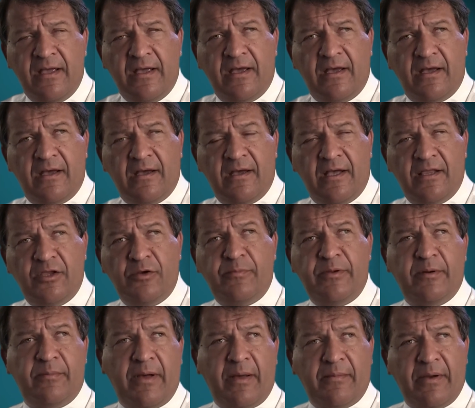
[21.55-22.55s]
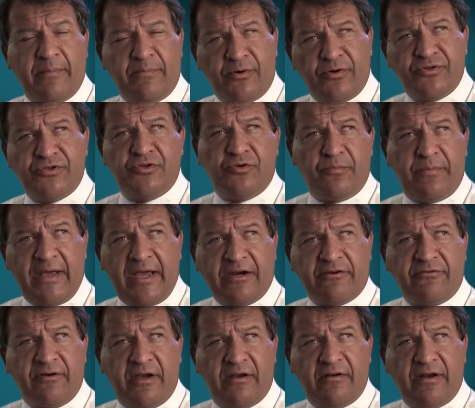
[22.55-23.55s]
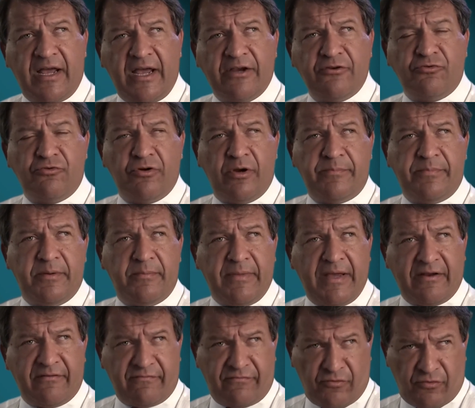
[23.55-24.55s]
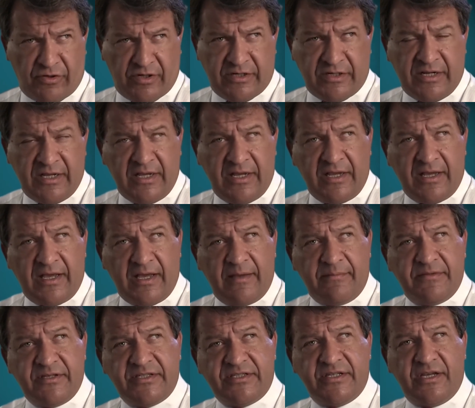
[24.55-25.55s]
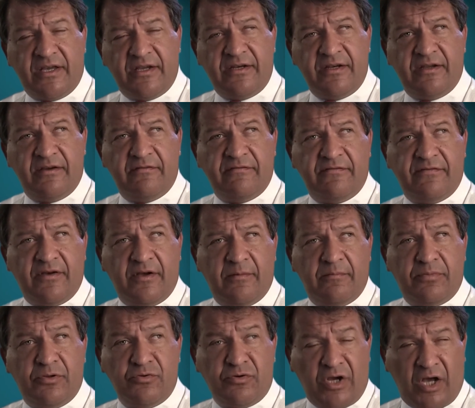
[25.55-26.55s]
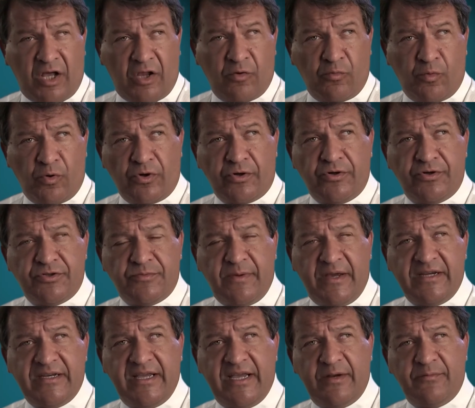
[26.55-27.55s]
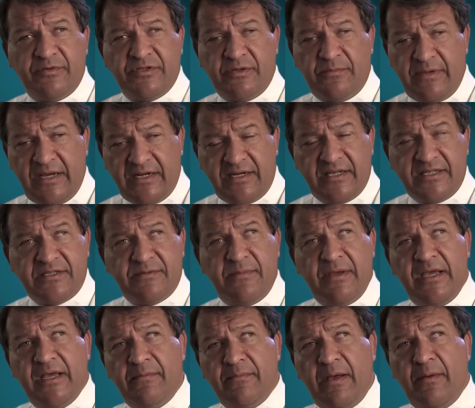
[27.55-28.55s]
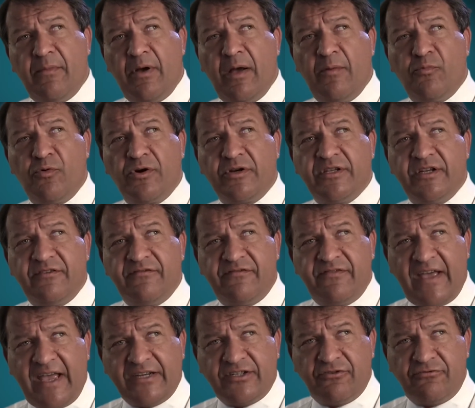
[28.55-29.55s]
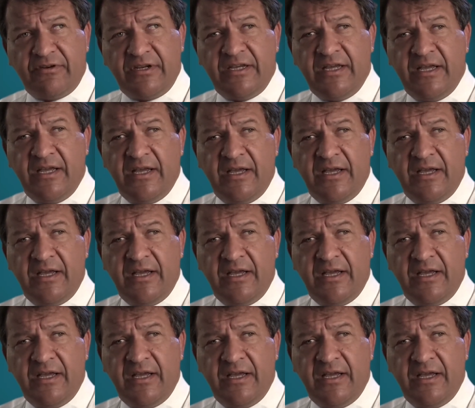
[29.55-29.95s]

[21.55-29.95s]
A little bit about my personal background. I grew up in Mount Vernon. I'm the son of blue-collar workers. My dad was a maintenance man. My mom worked in a factory.